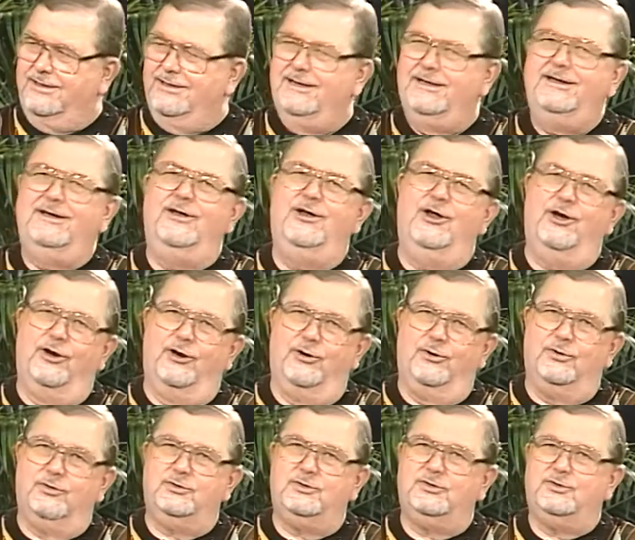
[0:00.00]

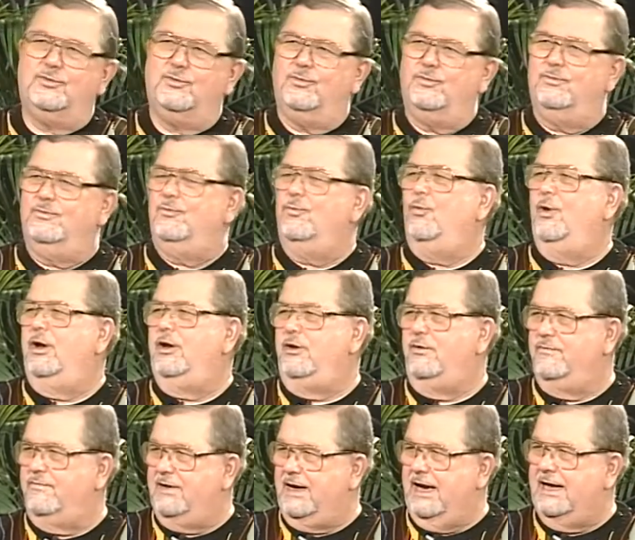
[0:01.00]
knows when
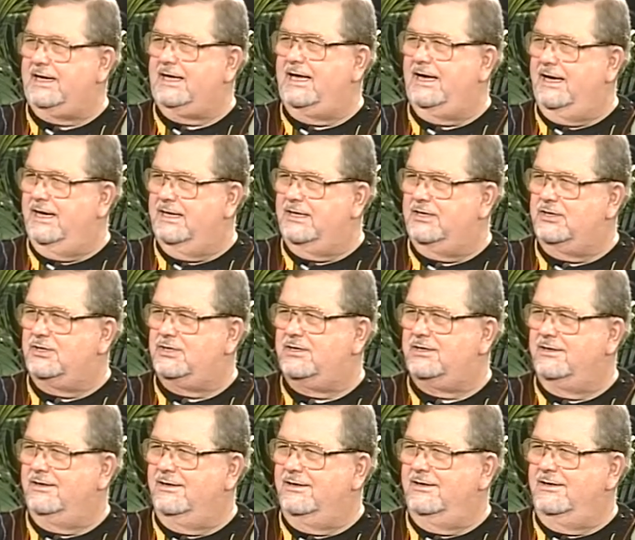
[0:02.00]
you've got kids,